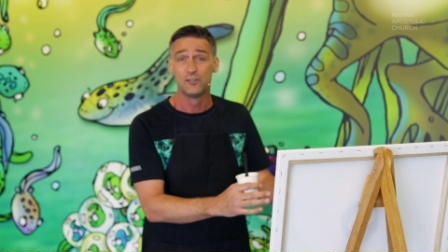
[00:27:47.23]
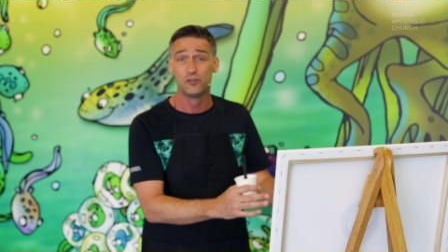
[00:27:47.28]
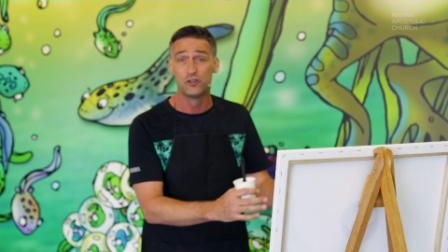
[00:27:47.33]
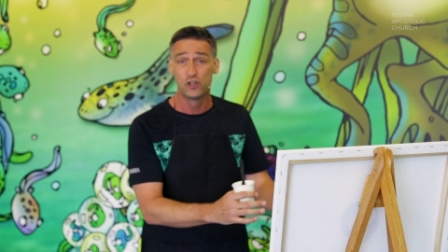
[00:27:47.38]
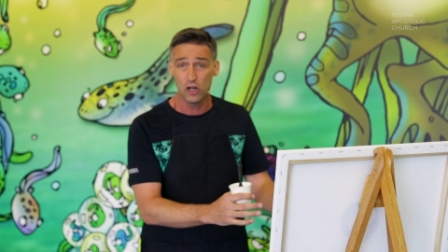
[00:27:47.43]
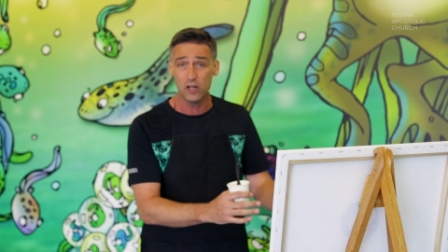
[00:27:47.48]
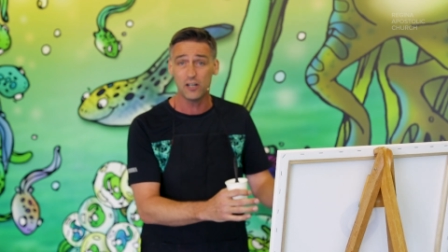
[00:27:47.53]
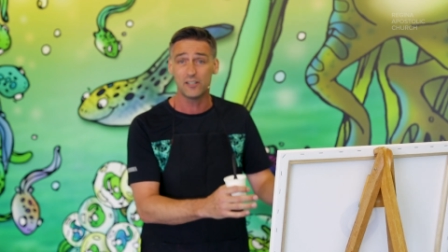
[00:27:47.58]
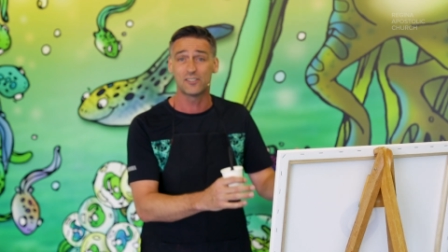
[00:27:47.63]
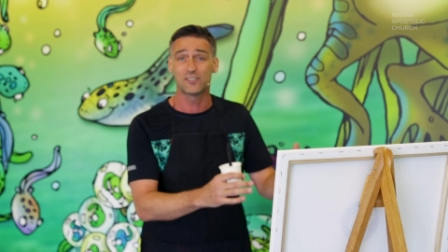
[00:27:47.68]

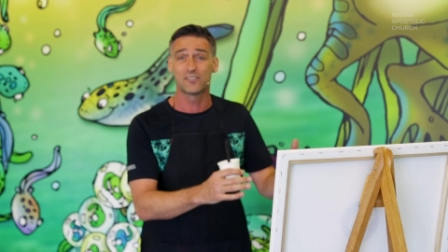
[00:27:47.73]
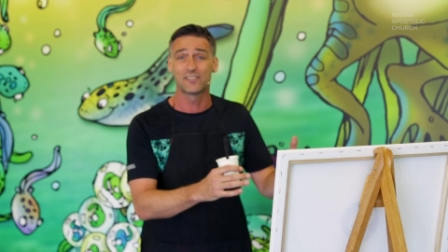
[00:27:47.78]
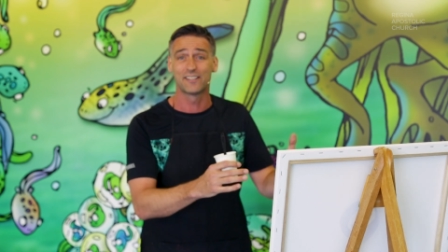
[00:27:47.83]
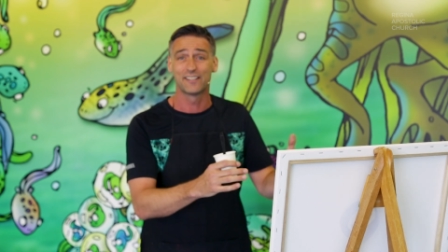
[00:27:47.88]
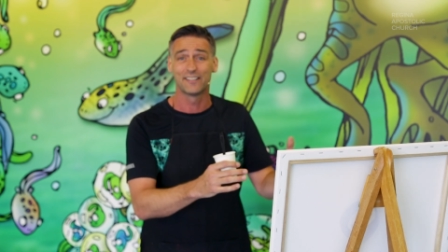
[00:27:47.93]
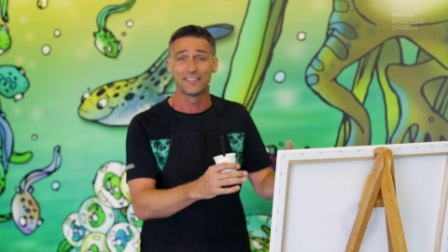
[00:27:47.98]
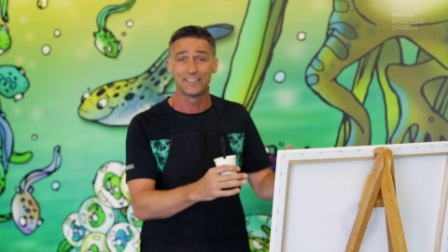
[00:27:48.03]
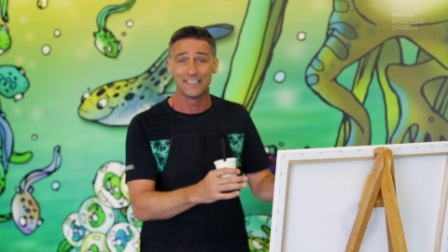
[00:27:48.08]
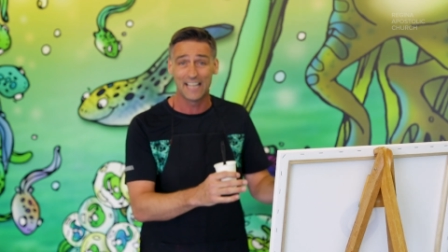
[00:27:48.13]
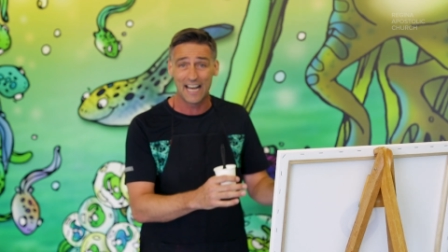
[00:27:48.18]

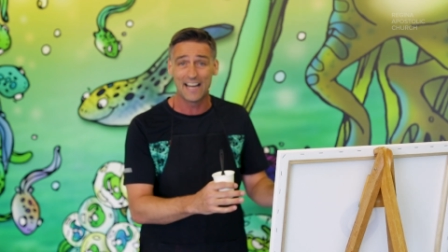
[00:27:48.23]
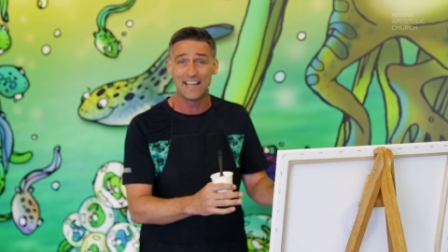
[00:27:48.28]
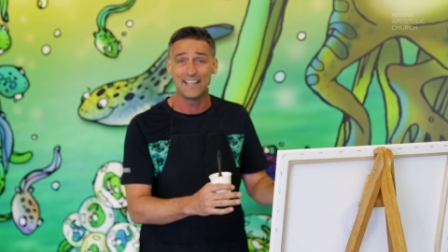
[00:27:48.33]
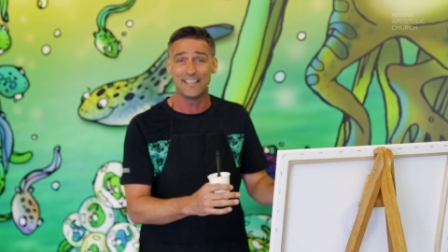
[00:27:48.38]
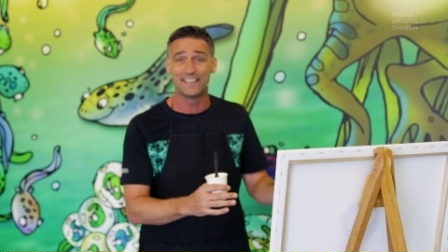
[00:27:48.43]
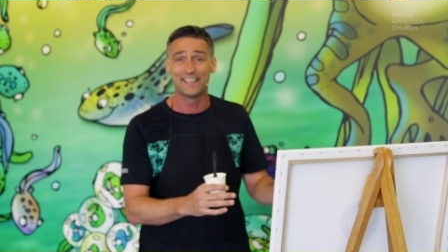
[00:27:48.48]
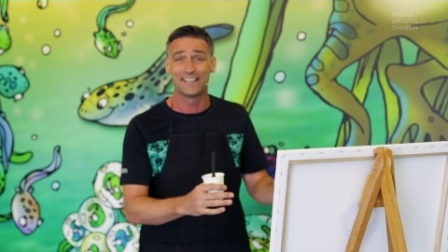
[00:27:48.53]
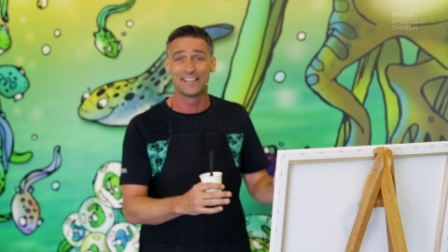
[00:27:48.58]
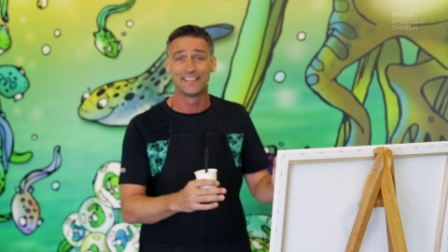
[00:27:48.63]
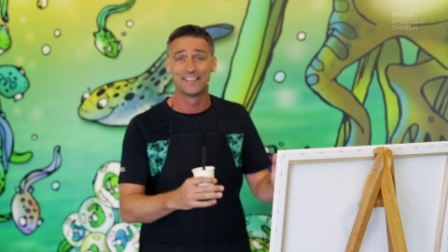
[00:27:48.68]
just
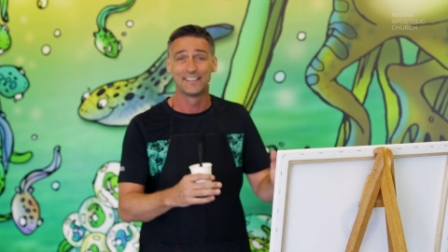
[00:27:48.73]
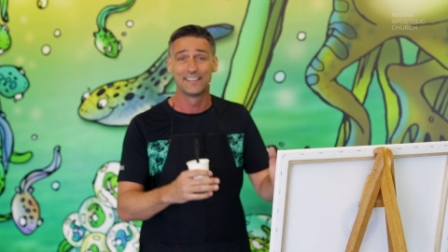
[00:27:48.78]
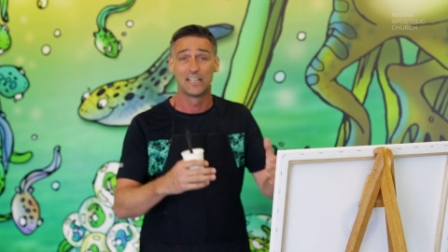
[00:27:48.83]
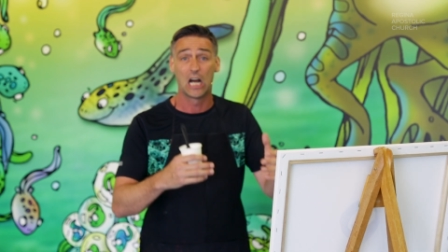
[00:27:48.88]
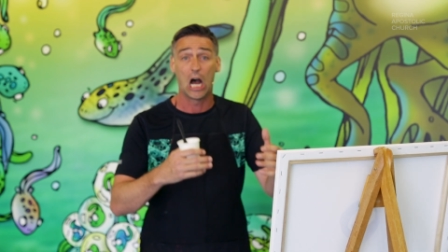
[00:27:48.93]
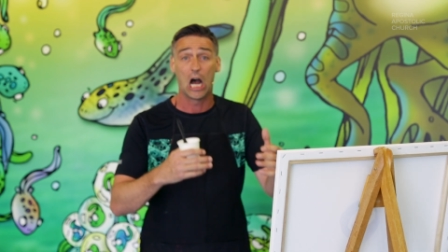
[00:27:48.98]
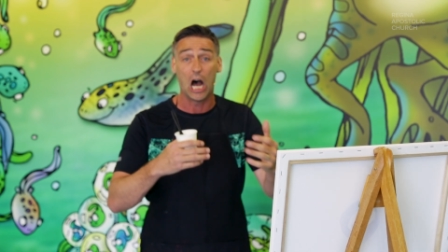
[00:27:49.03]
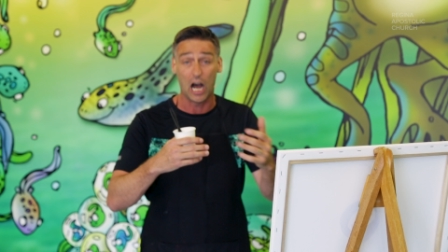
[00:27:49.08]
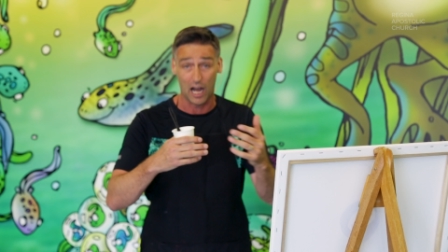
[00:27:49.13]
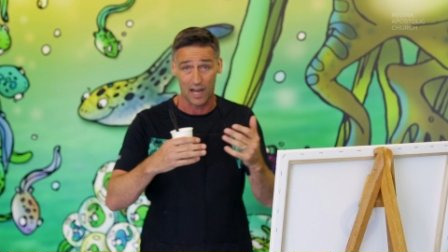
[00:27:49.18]
like
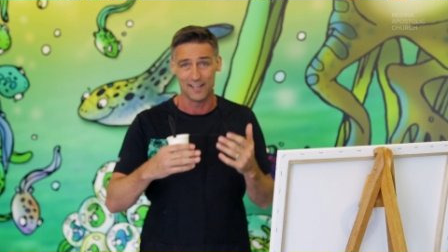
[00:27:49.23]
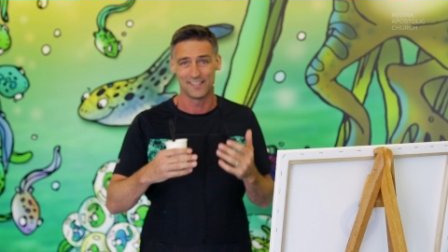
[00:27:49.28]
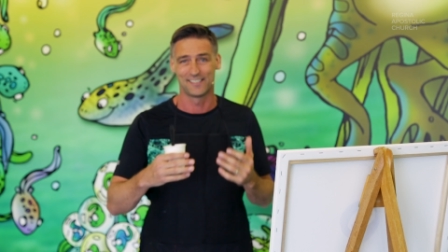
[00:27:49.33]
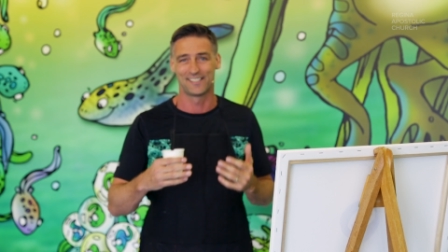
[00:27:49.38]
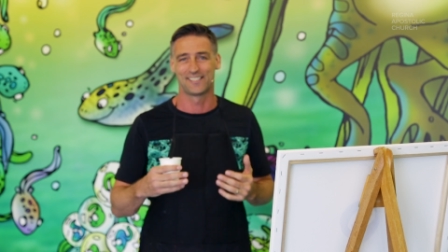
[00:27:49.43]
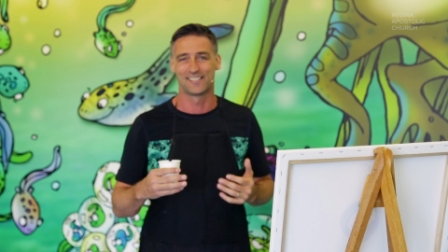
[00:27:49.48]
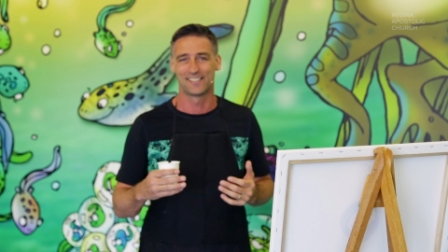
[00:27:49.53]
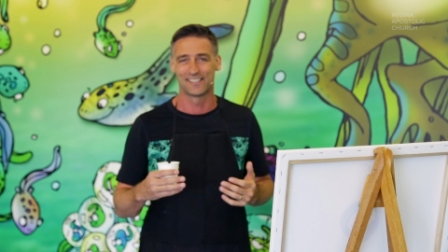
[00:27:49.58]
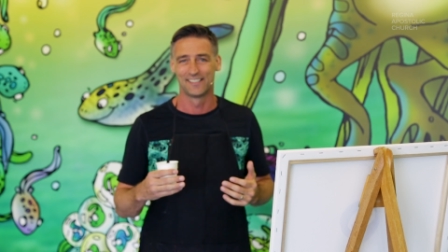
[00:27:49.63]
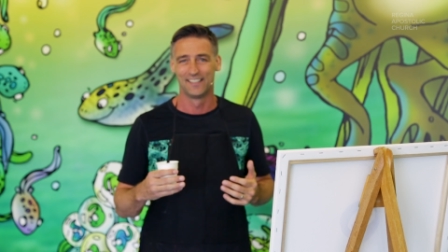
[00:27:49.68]

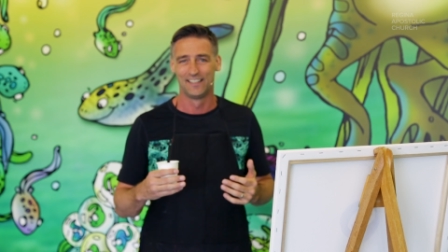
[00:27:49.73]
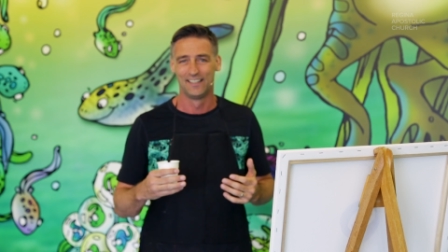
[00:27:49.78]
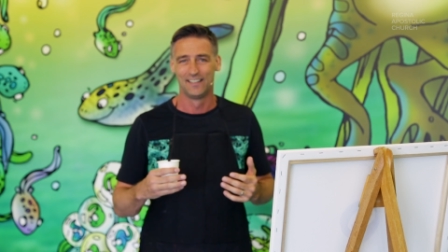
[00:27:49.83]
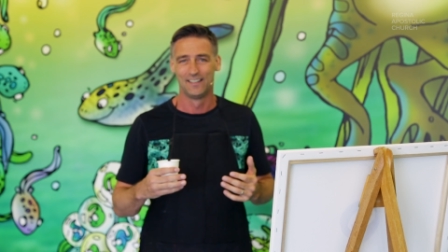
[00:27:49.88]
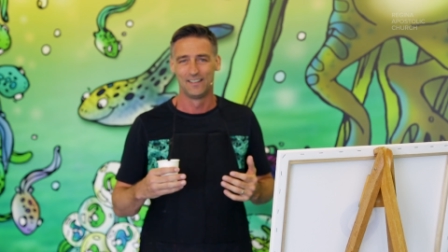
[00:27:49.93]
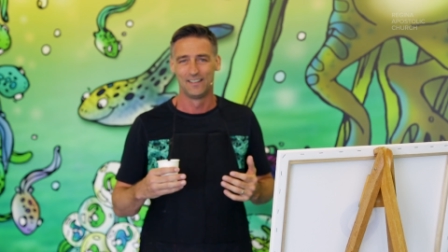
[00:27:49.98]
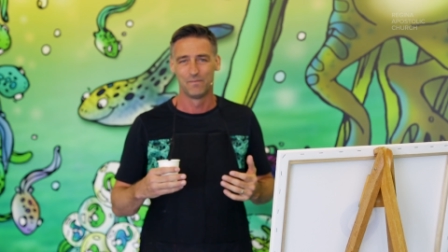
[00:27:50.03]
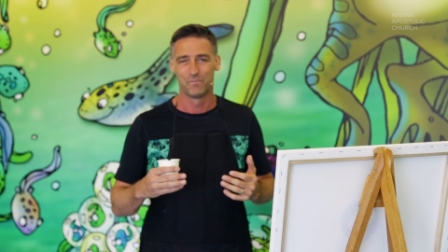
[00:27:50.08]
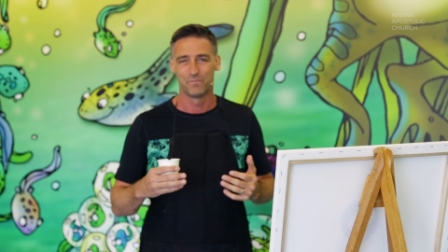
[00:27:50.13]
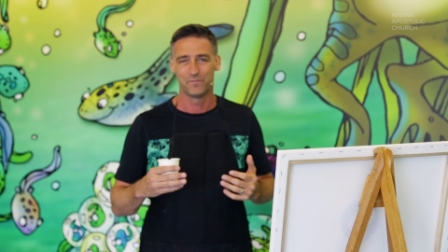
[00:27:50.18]
us
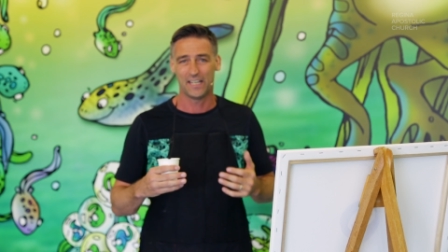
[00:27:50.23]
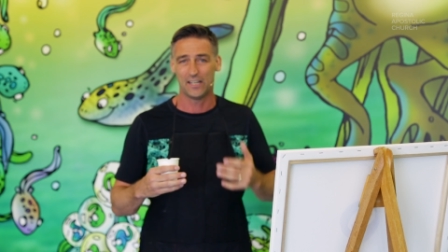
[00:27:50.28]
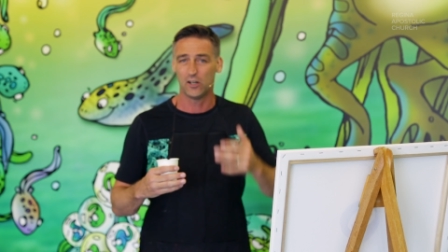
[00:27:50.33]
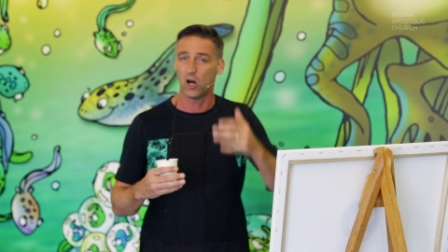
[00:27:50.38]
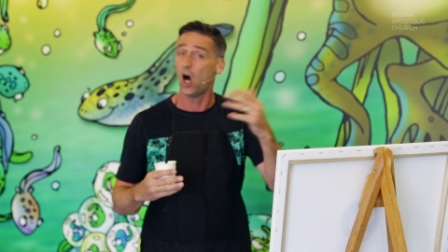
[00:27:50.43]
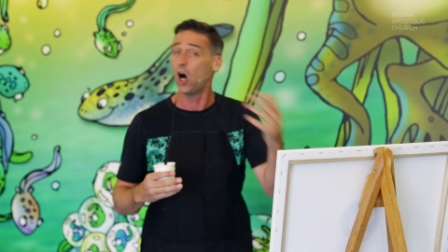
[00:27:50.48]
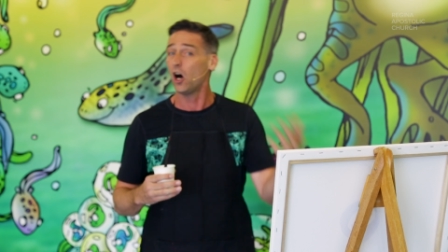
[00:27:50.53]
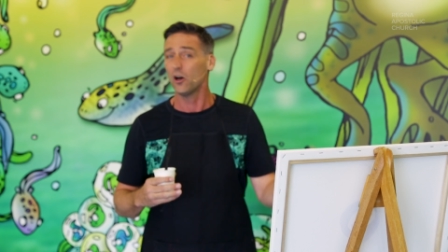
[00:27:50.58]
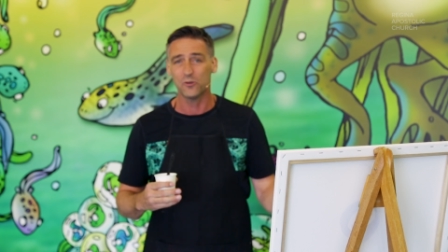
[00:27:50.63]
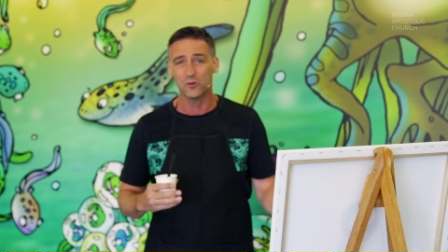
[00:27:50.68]
in
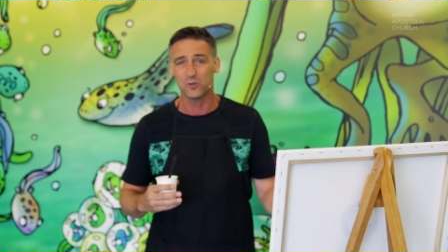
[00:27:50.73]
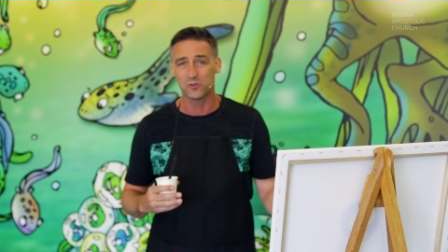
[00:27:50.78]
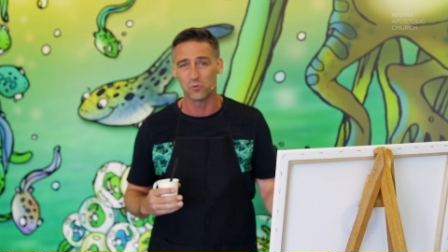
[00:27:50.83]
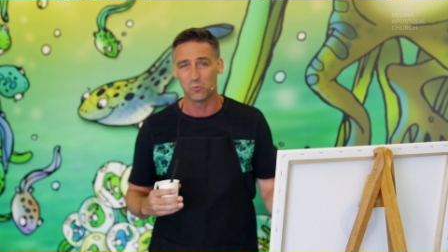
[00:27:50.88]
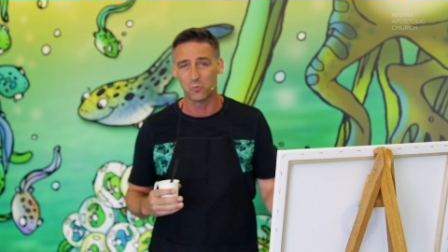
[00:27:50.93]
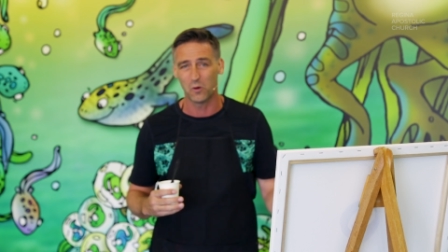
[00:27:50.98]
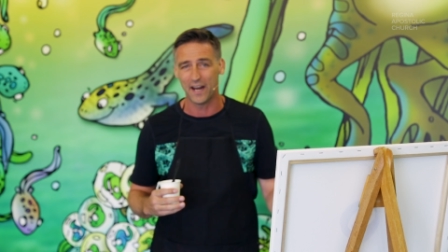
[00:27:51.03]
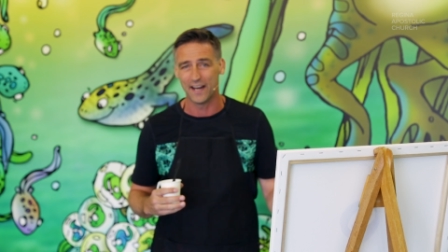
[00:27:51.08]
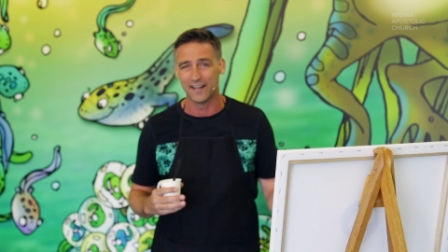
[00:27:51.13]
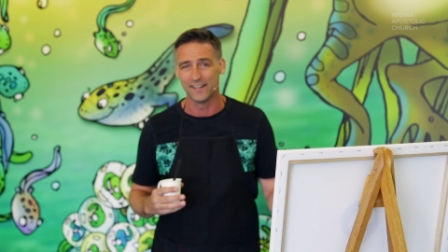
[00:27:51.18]
all those
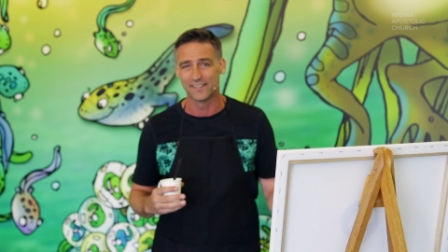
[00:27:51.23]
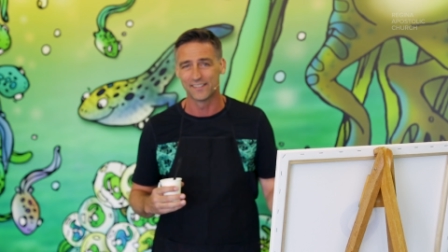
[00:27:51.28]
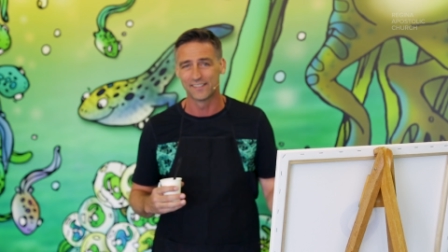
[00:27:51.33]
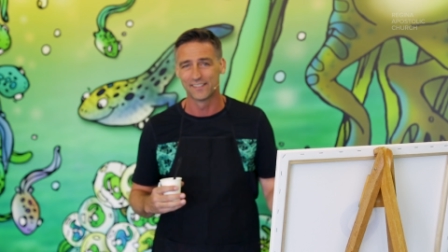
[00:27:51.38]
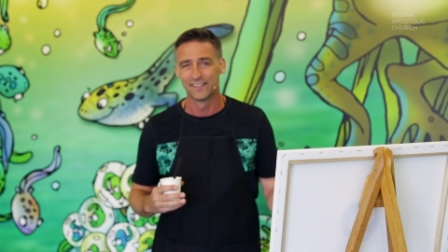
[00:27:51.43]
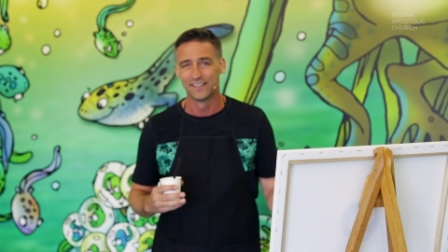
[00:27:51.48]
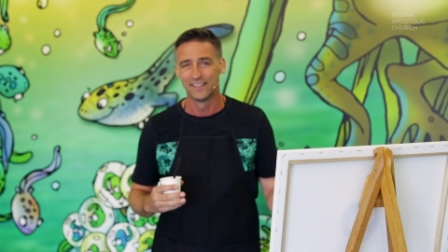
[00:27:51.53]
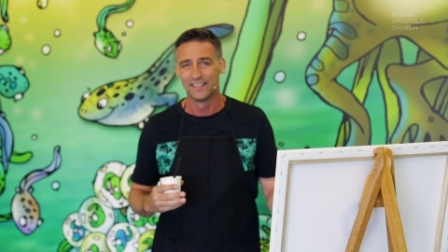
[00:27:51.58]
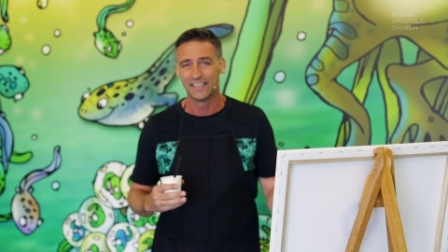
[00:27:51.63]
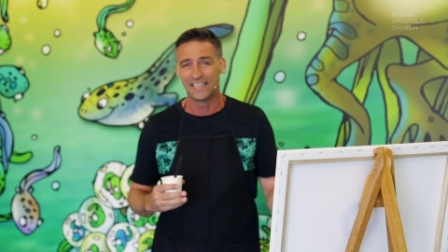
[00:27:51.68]
ways.